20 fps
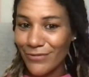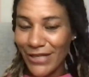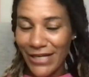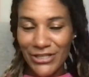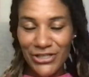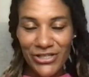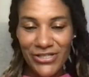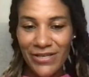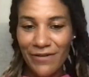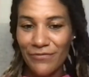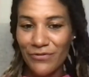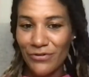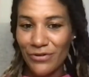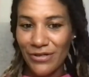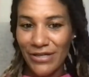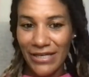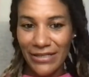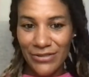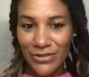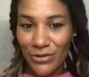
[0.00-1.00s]
i just have to
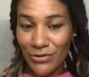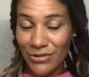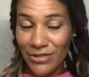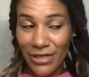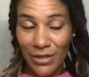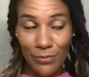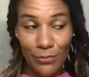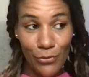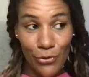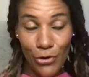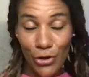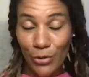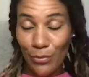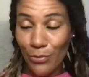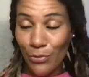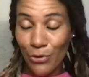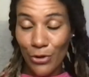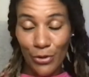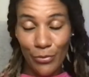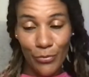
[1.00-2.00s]
get out there more and
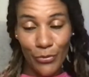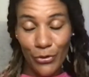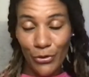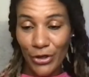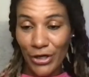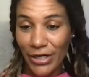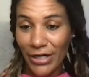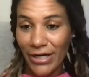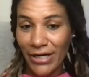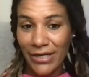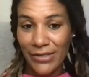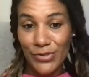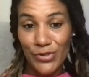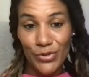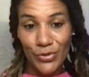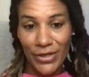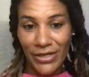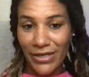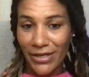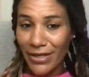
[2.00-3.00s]
more and more and
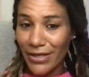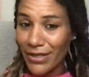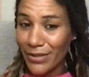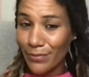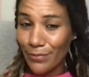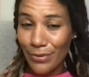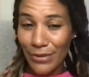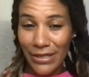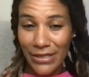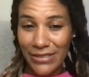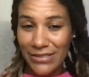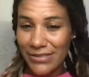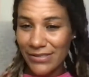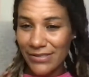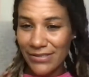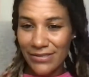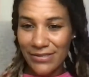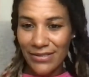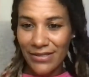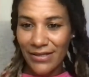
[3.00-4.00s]
so i can get
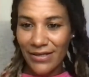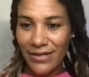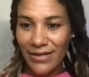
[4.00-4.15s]
practice